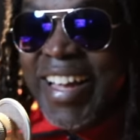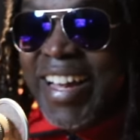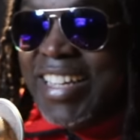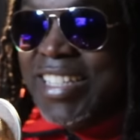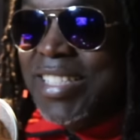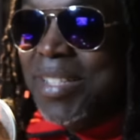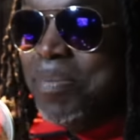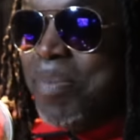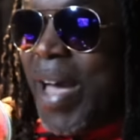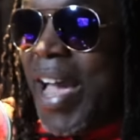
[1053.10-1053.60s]

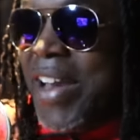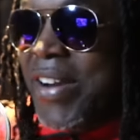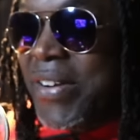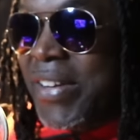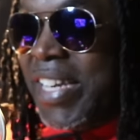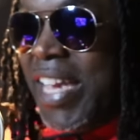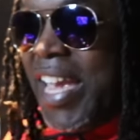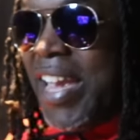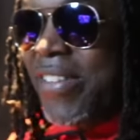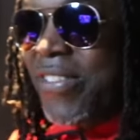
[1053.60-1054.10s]
a
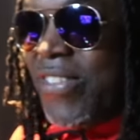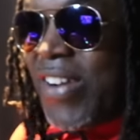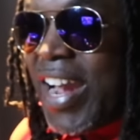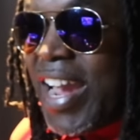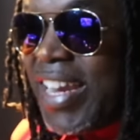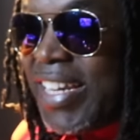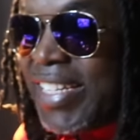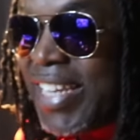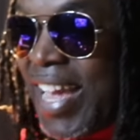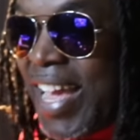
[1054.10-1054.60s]
spider came
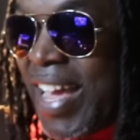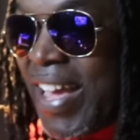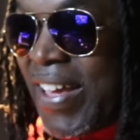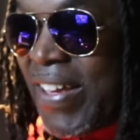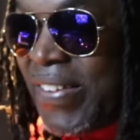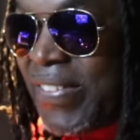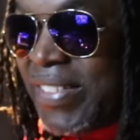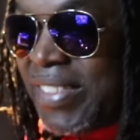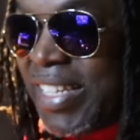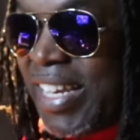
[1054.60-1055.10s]
right
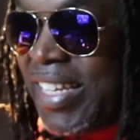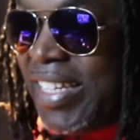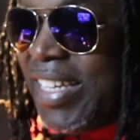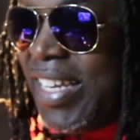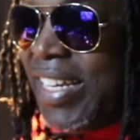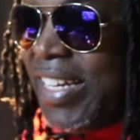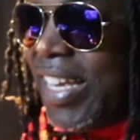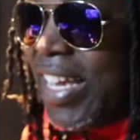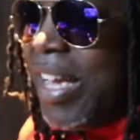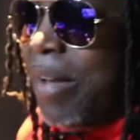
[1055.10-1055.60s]
down. I was like,
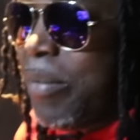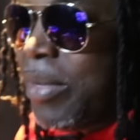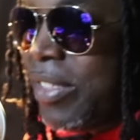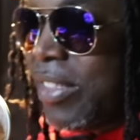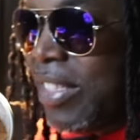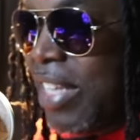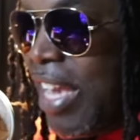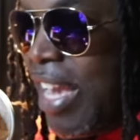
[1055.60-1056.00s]
yeah, nigga, I'm going to